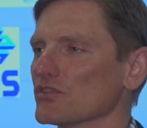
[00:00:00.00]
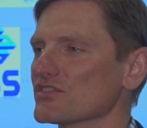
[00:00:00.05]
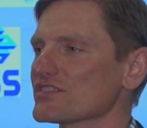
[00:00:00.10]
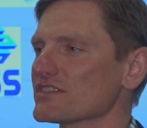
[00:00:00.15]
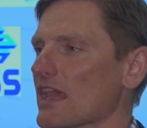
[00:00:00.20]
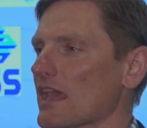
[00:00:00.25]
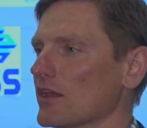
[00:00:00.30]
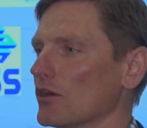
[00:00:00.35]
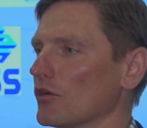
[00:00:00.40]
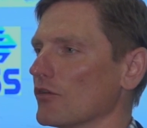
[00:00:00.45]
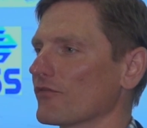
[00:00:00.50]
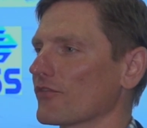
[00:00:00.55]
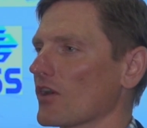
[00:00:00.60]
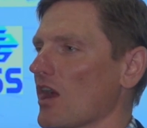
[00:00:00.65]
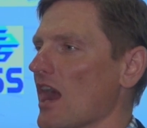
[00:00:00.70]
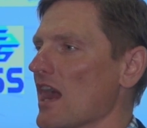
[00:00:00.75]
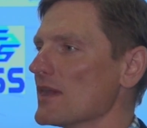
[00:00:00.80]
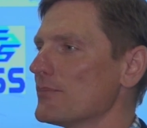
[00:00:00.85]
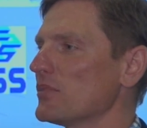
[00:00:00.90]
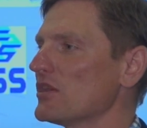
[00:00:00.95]
standard for
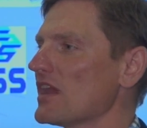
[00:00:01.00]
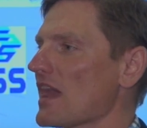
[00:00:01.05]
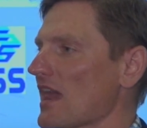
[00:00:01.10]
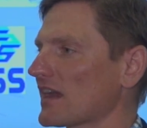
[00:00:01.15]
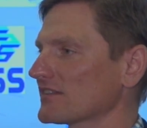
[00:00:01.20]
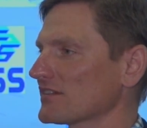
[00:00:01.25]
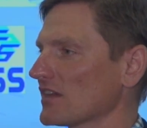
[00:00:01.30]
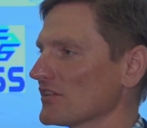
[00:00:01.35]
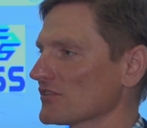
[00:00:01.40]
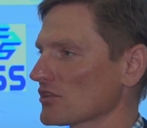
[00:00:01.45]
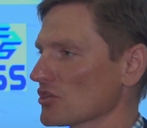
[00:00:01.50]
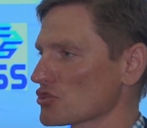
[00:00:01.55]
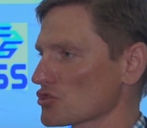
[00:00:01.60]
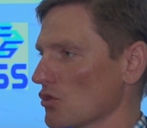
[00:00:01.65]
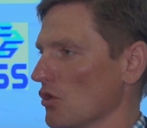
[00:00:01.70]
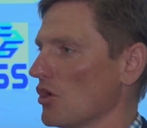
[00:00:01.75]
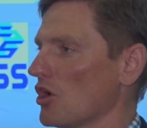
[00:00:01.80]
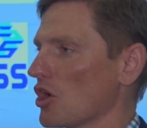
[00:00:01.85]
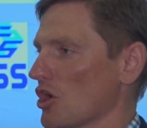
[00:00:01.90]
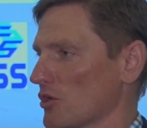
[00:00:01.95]
IP access
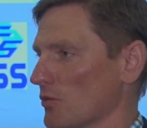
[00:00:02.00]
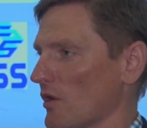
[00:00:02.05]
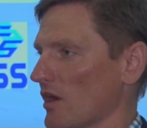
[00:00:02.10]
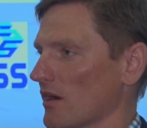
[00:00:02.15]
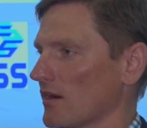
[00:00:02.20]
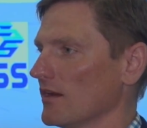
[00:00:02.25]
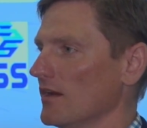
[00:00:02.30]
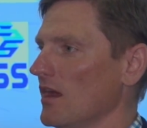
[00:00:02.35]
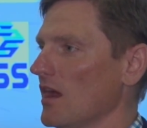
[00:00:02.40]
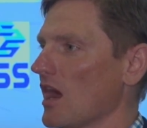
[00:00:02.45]
control hardware.